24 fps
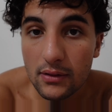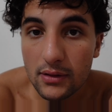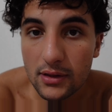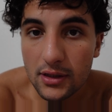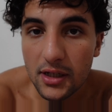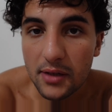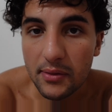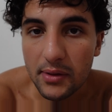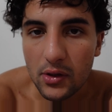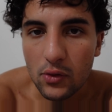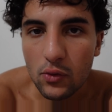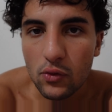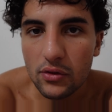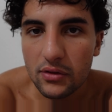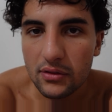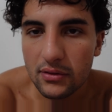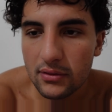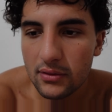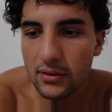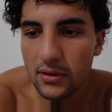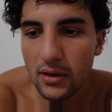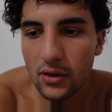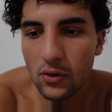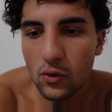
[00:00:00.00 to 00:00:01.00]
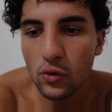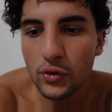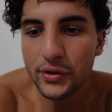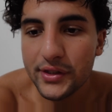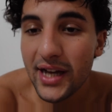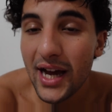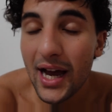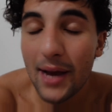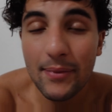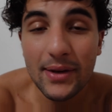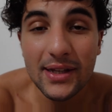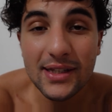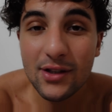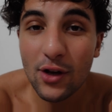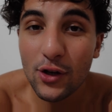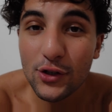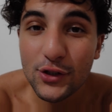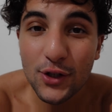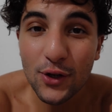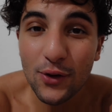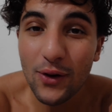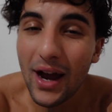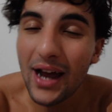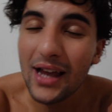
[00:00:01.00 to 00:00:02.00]
It's gonna be cool time. And it's
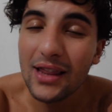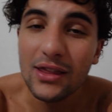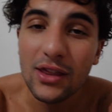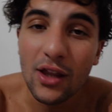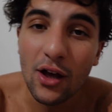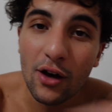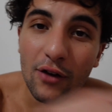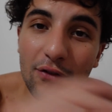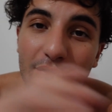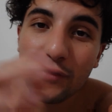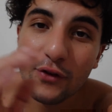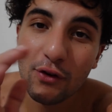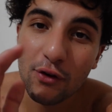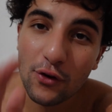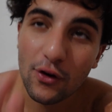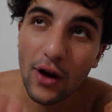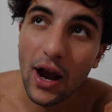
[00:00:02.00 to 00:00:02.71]
also, I love